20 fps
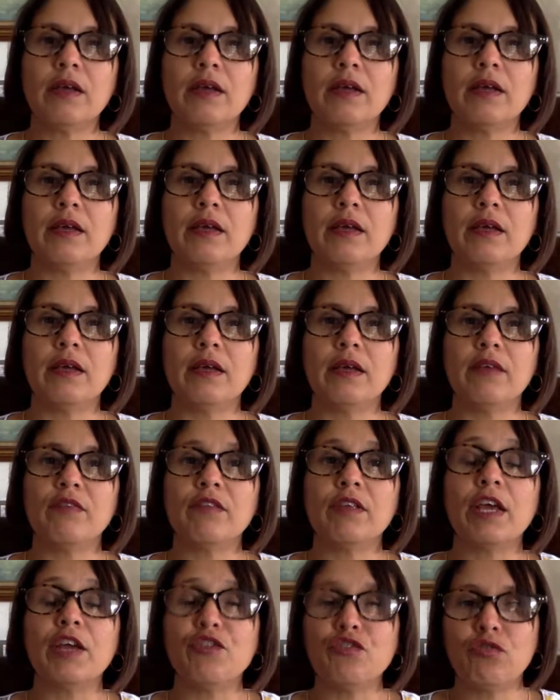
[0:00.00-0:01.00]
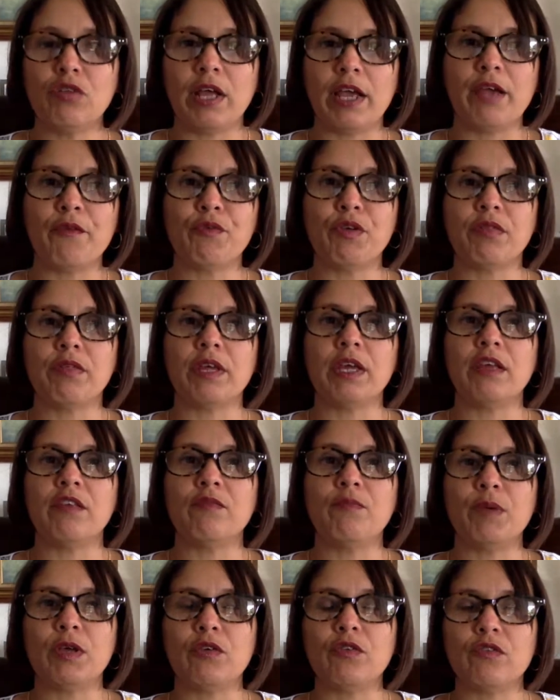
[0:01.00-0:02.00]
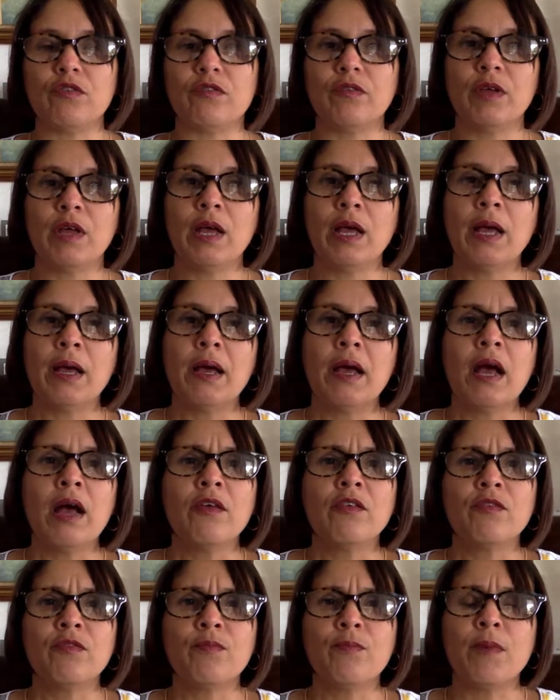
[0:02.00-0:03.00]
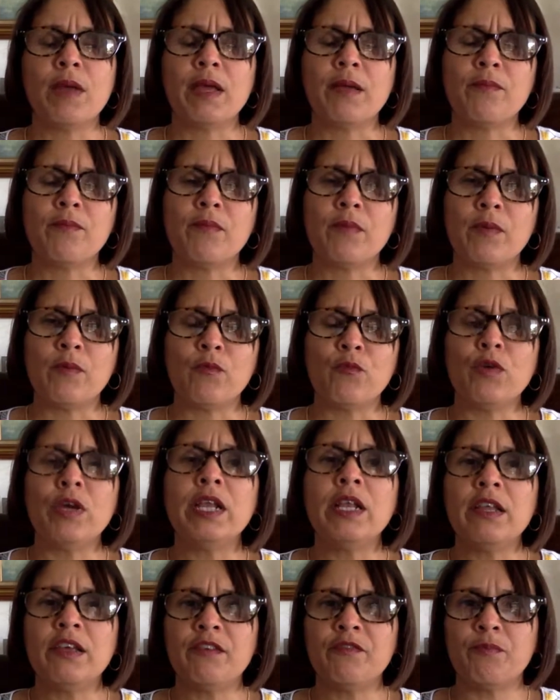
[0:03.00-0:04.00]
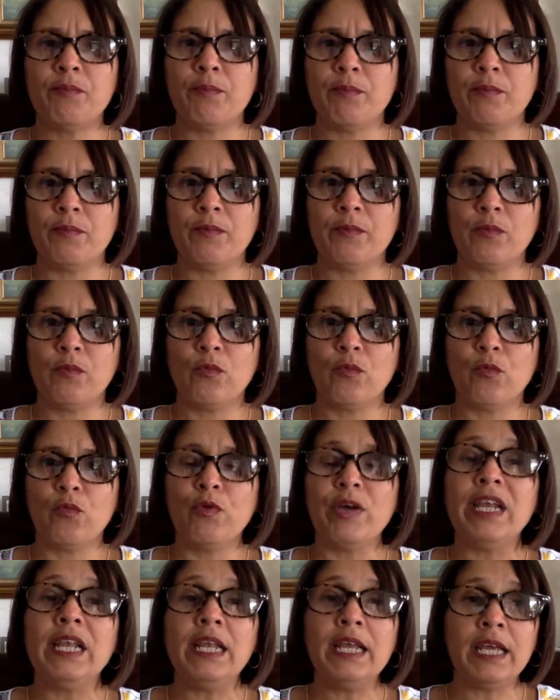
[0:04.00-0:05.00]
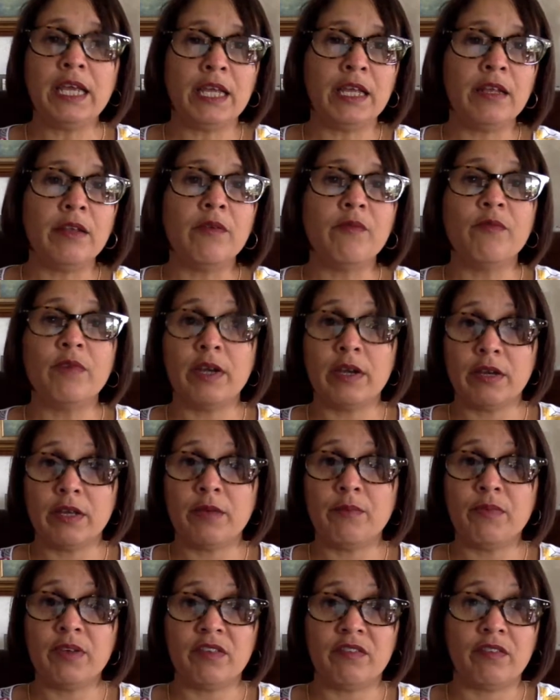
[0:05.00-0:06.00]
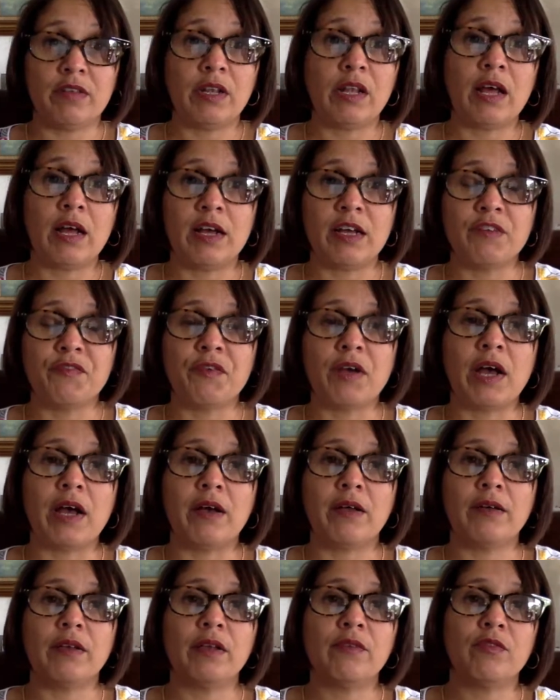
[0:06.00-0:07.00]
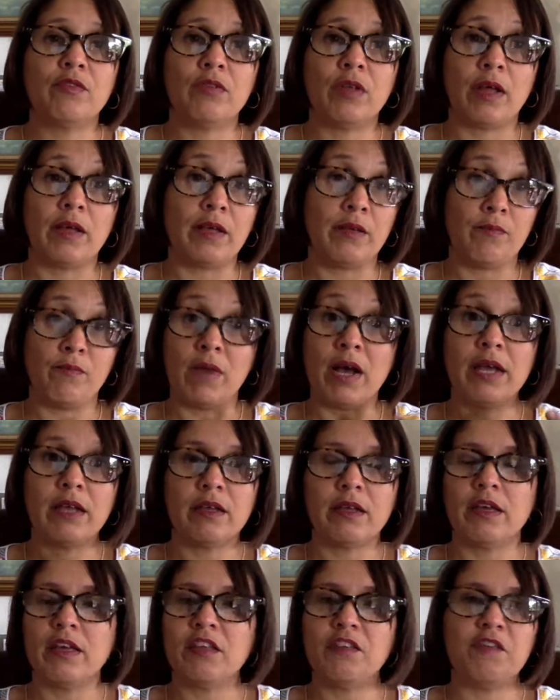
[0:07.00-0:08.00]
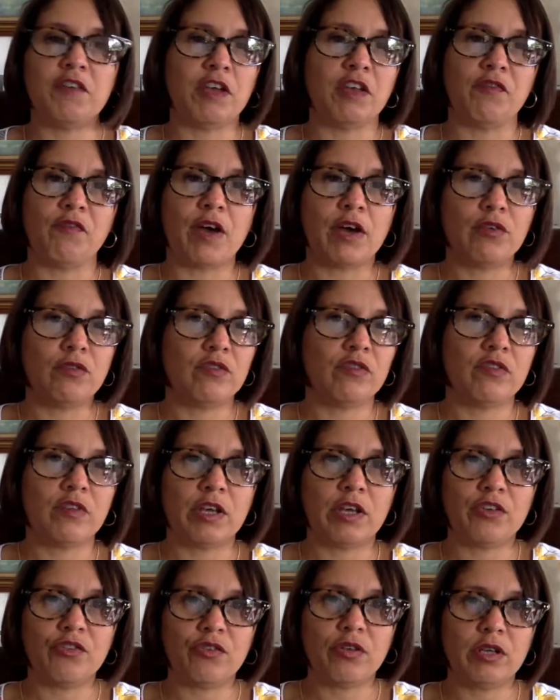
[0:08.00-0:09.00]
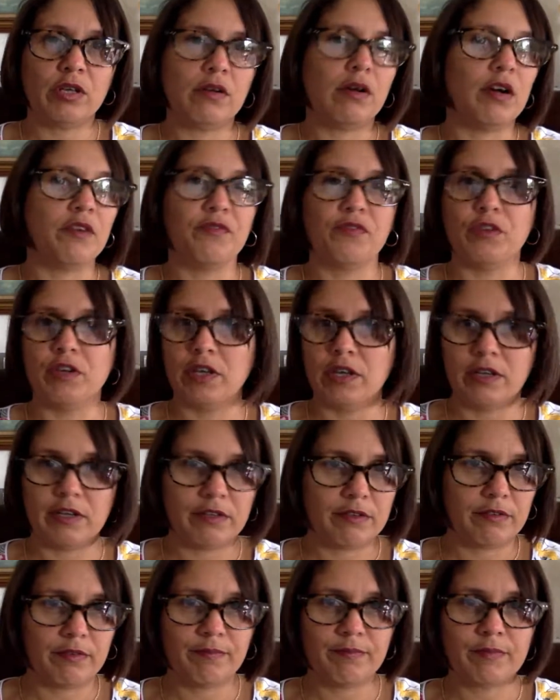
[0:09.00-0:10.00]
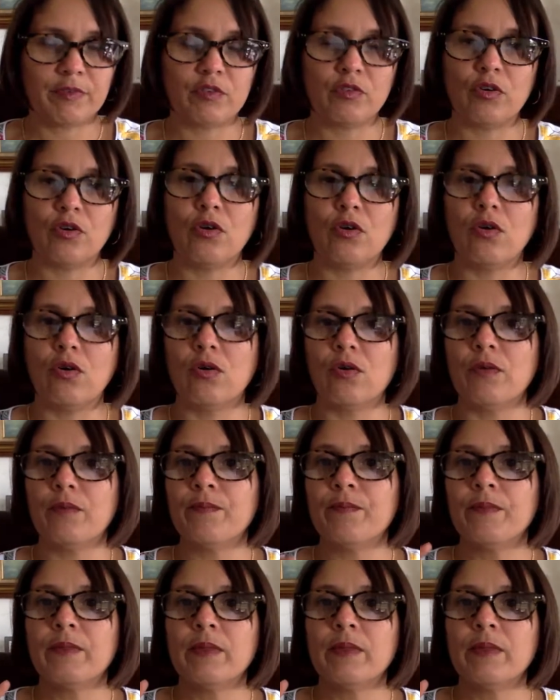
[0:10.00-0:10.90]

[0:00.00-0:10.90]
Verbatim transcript: uh, schedule everything is because in, we live we lead very busy life and in my case if i don't schedule it i forget it so